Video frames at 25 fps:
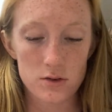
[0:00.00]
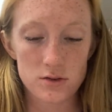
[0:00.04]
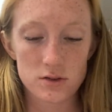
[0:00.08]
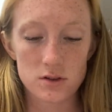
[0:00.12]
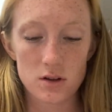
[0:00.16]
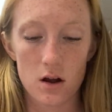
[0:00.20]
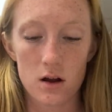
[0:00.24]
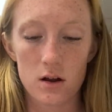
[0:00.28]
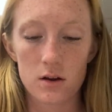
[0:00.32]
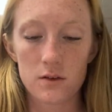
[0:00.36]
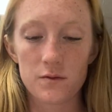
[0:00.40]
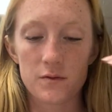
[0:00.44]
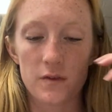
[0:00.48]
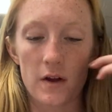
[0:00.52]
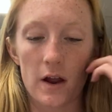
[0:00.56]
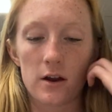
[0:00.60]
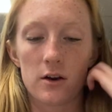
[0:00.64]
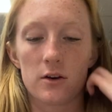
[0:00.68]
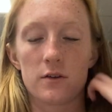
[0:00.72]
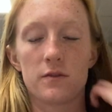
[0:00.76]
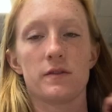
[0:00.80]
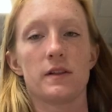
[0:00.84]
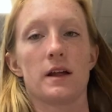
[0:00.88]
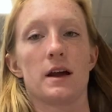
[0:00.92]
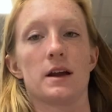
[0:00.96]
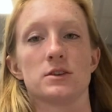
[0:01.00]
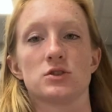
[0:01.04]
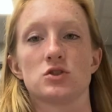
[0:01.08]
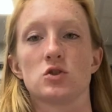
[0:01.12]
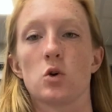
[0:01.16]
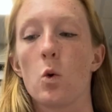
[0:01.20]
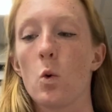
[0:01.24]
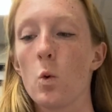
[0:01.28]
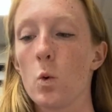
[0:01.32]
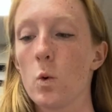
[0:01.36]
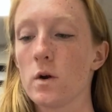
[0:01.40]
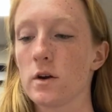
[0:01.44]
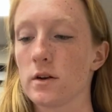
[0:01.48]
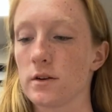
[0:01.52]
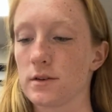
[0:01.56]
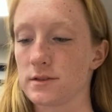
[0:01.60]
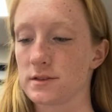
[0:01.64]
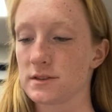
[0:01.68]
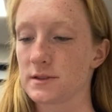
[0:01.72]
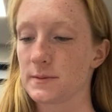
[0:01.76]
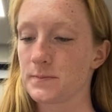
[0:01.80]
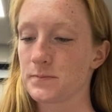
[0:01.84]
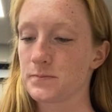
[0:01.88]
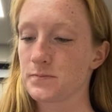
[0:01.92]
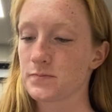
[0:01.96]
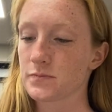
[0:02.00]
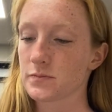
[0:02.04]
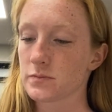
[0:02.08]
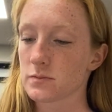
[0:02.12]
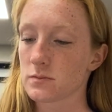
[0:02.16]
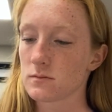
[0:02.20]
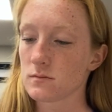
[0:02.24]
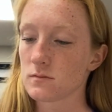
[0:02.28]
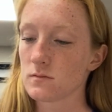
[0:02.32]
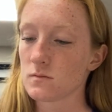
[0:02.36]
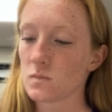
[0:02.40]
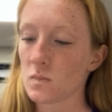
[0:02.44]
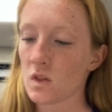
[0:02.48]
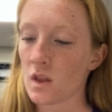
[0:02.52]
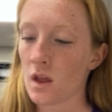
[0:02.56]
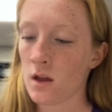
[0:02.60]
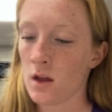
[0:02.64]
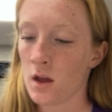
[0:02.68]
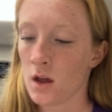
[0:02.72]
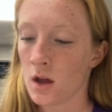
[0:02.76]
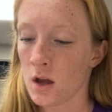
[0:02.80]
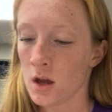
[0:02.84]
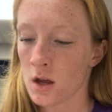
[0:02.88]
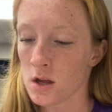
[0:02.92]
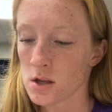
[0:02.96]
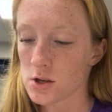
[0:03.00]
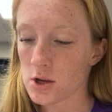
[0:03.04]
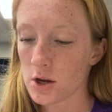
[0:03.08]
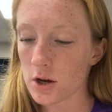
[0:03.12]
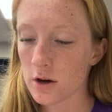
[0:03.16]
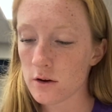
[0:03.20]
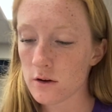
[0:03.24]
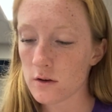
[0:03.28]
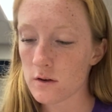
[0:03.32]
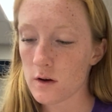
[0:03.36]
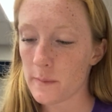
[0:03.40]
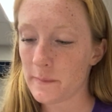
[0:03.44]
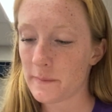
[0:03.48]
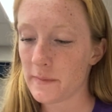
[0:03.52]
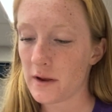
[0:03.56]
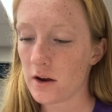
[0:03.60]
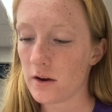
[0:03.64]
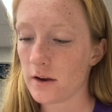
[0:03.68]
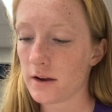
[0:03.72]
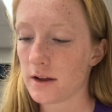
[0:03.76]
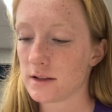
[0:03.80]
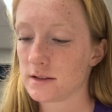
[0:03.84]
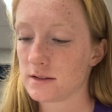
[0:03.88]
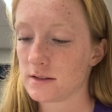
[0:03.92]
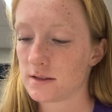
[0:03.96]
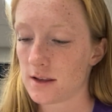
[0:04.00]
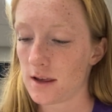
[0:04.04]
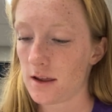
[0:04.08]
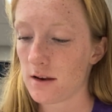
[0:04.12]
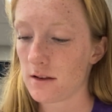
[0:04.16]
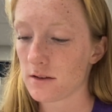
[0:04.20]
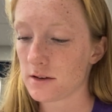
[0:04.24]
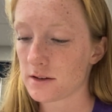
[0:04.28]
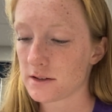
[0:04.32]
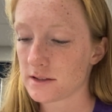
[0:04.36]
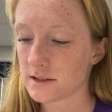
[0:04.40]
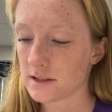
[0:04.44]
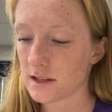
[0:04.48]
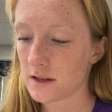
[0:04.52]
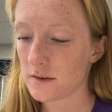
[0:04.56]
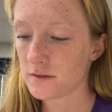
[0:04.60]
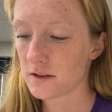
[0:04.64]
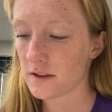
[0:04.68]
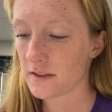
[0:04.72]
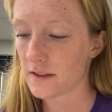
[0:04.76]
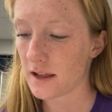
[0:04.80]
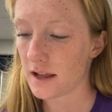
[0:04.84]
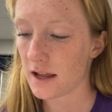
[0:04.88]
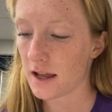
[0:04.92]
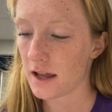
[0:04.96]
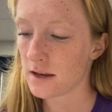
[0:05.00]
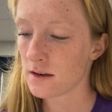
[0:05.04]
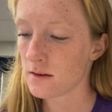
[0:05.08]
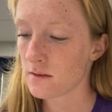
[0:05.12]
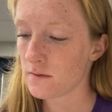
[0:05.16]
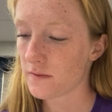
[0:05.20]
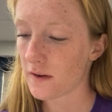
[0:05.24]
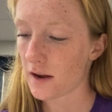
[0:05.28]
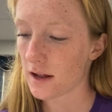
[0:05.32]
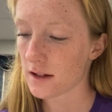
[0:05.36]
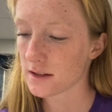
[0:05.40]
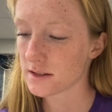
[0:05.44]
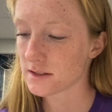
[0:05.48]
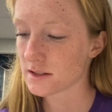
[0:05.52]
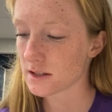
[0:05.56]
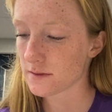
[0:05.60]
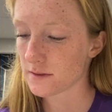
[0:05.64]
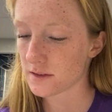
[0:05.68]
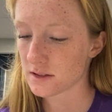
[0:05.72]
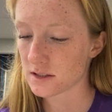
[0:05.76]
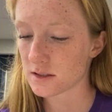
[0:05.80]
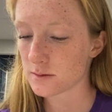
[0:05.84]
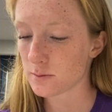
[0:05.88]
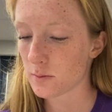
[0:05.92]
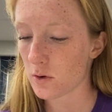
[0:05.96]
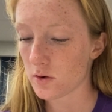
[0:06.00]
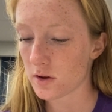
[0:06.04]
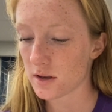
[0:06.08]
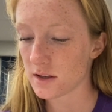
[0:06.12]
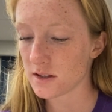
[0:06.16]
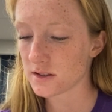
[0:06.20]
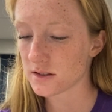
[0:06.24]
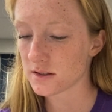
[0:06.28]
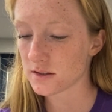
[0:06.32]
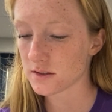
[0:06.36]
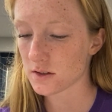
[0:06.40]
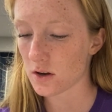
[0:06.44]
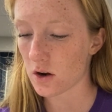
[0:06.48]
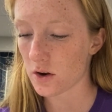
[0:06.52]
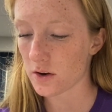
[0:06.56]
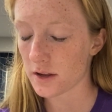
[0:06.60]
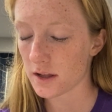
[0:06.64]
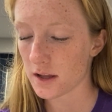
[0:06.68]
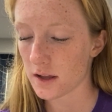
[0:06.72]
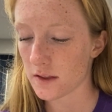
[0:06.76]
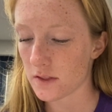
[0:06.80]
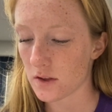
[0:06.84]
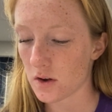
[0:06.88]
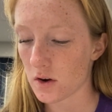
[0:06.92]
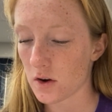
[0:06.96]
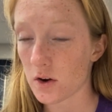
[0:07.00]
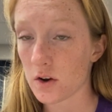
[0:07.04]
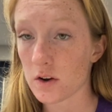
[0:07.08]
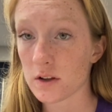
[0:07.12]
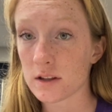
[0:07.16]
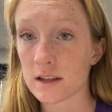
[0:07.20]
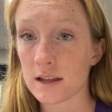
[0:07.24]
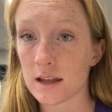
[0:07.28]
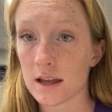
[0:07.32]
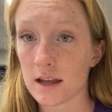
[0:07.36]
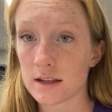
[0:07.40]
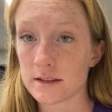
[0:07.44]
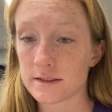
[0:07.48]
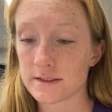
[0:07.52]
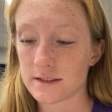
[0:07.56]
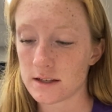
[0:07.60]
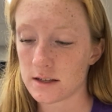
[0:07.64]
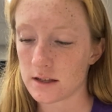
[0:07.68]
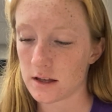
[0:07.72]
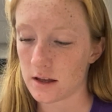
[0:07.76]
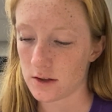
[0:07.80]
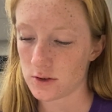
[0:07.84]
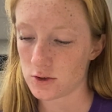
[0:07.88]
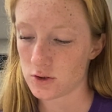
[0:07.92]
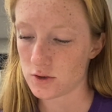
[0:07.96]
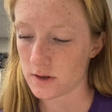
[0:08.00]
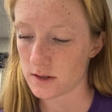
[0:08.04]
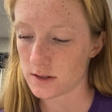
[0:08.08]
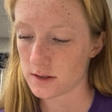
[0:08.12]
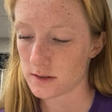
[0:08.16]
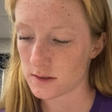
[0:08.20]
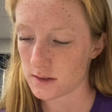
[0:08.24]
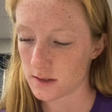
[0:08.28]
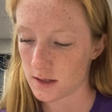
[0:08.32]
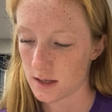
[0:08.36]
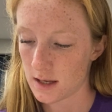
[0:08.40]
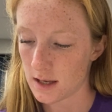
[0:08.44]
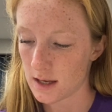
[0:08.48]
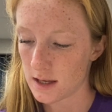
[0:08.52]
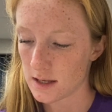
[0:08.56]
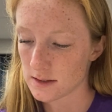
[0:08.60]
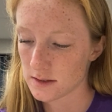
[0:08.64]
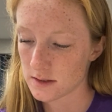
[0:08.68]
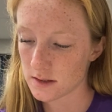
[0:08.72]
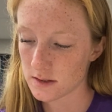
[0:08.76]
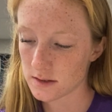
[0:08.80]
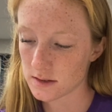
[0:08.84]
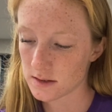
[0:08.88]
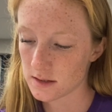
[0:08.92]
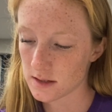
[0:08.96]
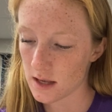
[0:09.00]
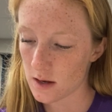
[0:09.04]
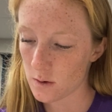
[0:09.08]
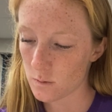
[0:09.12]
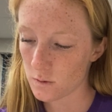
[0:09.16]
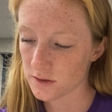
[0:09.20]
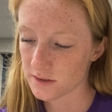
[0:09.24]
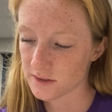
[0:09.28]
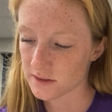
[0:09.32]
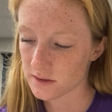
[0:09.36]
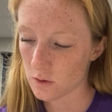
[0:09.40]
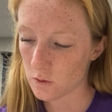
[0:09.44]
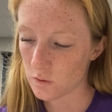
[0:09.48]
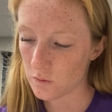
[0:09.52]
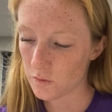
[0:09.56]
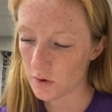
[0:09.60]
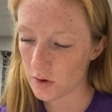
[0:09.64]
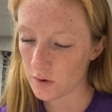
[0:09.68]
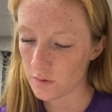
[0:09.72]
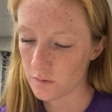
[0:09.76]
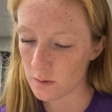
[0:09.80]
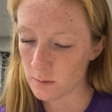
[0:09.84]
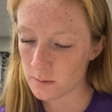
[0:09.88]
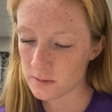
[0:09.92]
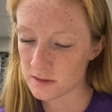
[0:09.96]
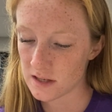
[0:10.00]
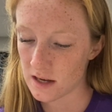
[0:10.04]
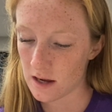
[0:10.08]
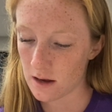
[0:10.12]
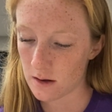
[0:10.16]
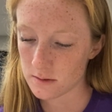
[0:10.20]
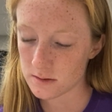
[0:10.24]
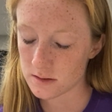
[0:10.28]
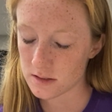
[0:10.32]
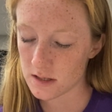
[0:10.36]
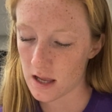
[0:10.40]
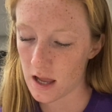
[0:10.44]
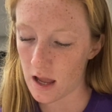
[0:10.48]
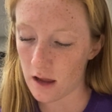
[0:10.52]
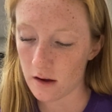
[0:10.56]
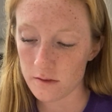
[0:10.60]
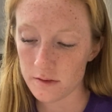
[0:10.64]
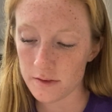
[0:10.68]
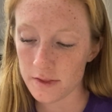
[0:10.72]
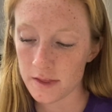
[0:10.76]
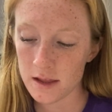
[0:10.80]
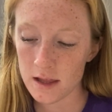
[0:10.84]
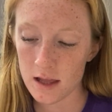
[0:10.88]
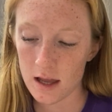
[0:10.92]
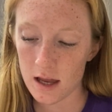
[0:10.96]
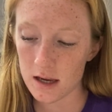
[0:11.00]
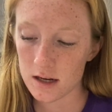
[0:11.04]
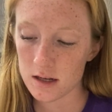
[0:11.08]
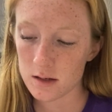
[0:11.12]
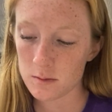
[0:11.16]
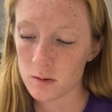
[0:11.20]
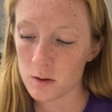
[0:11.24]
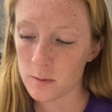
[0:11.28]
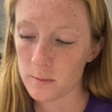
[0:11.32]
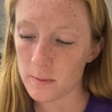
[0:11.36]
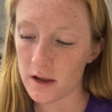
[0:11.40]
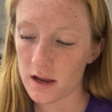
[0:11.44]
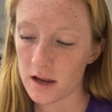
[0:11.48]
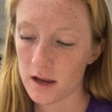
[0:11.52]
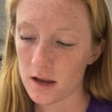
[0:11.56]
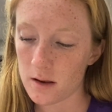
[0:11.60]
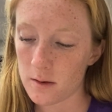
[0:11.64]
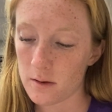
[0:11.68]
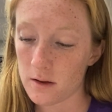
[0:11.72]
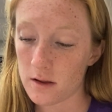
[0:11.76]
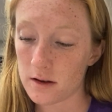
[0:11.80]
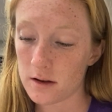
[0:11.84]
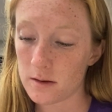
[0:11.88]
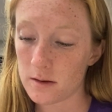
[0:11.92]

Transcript: on firefly tours. Euro-American settlers lived in the hidden valleys of the Smokies starting in the early 1800s. Since they were so far from towns, everything had to be made